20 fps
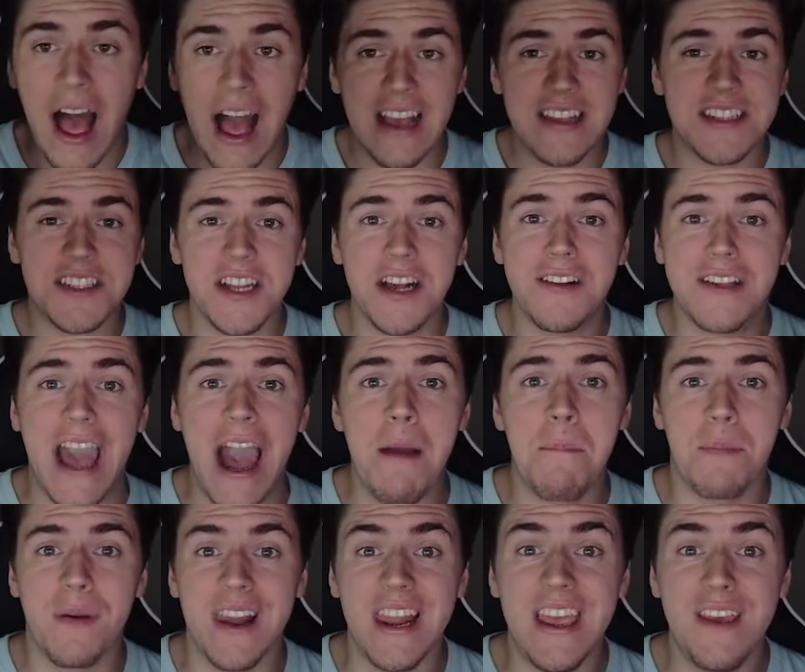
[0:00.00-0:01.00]
I still
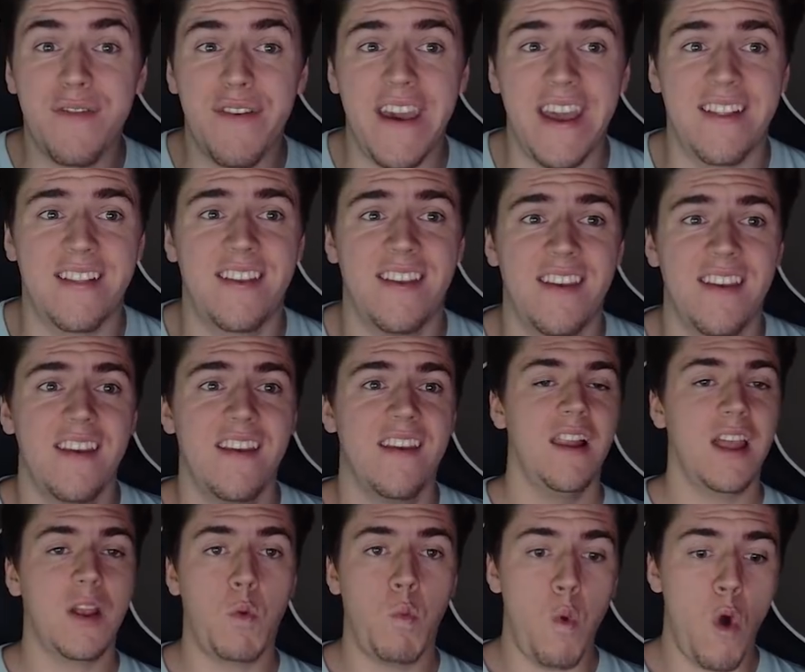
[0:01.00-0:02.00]
can't believe it.
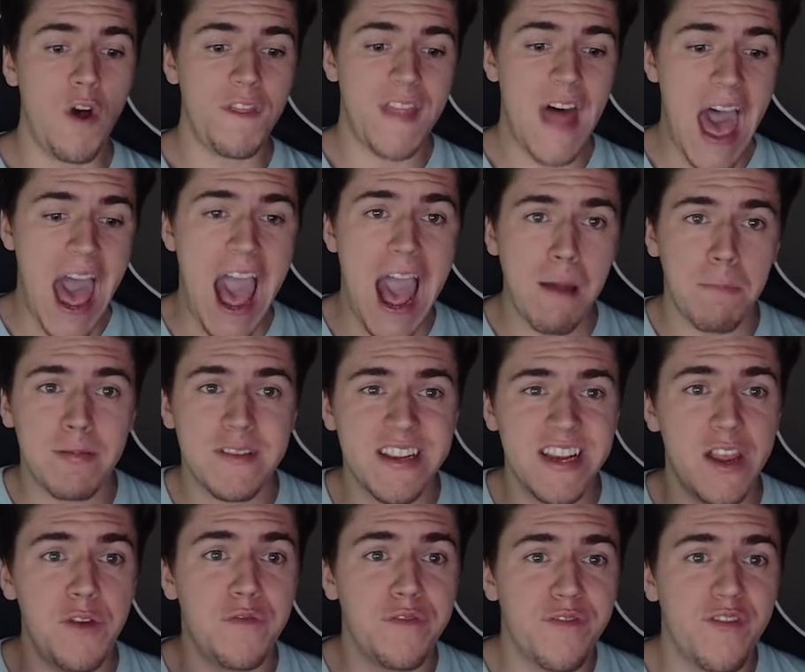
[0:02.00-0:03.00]
Like, what the
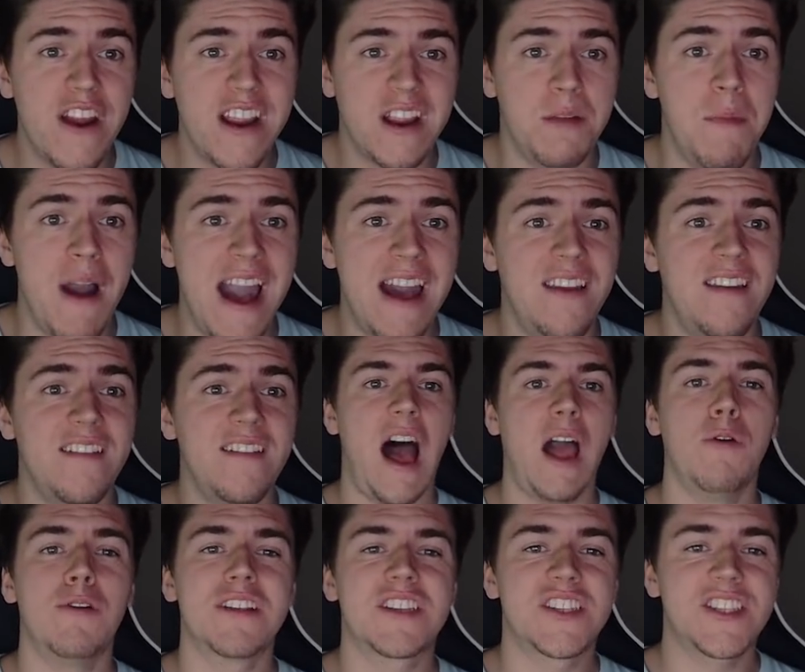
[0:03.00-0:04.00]
absolute frick, man?
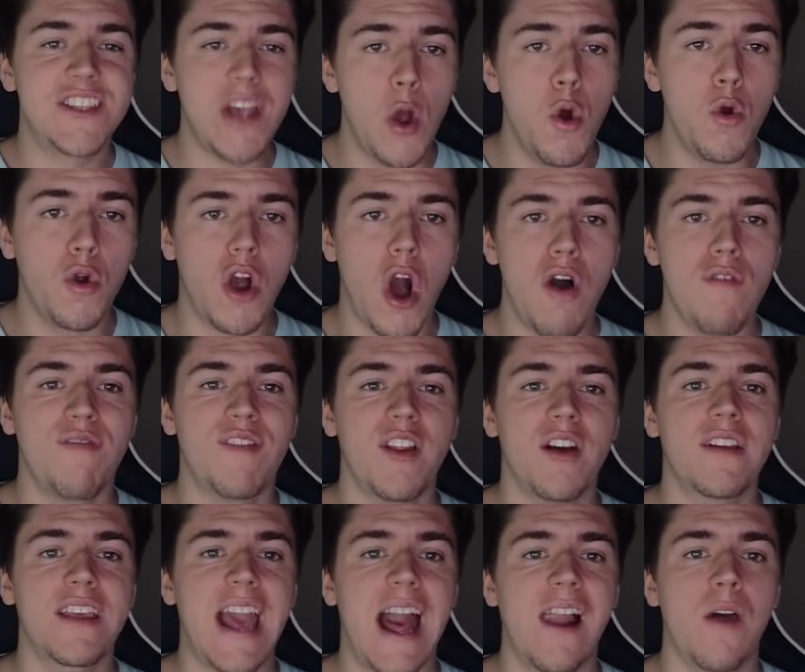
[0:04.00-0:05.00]
I was so
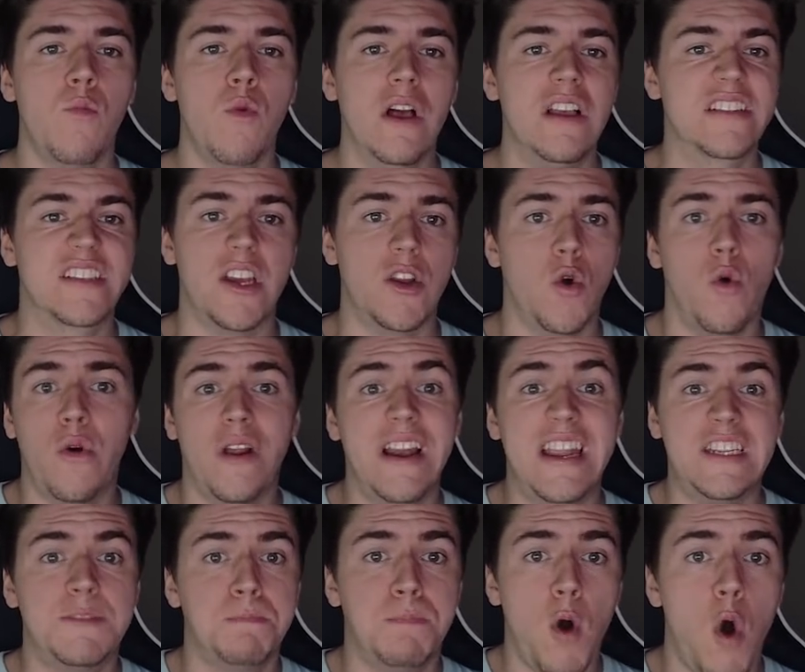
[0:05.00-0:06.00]
confident Callum Wilson, or at
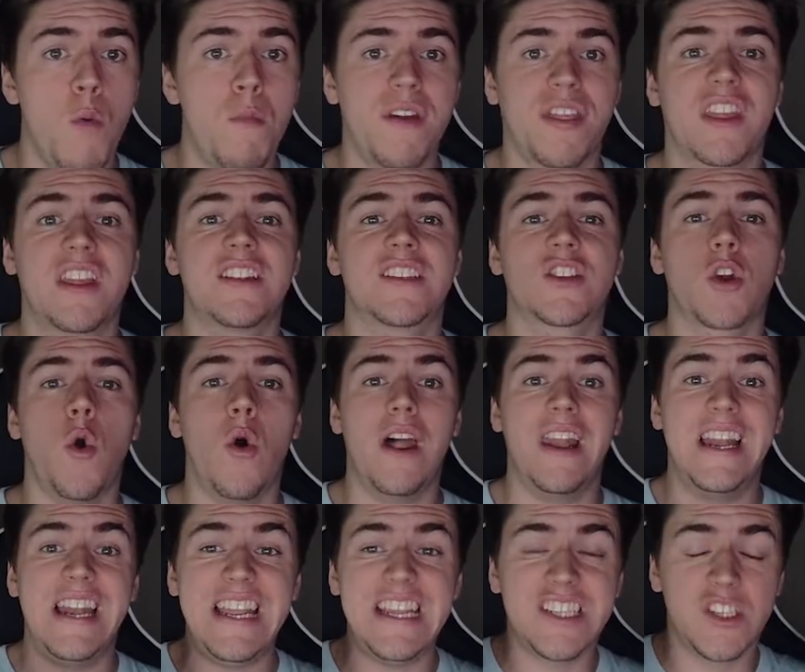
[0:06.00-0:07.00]
least Bournemouth could score
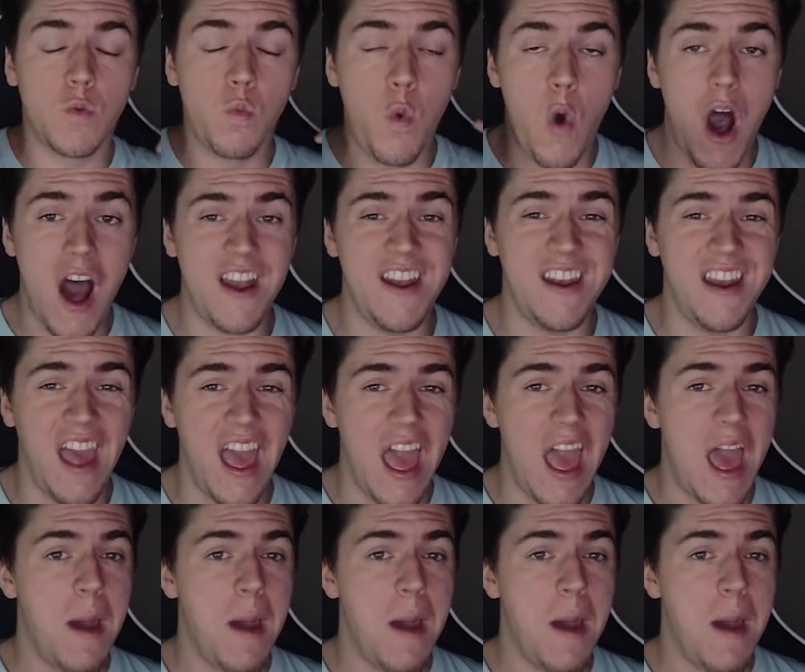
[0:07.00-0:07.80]
at least 1.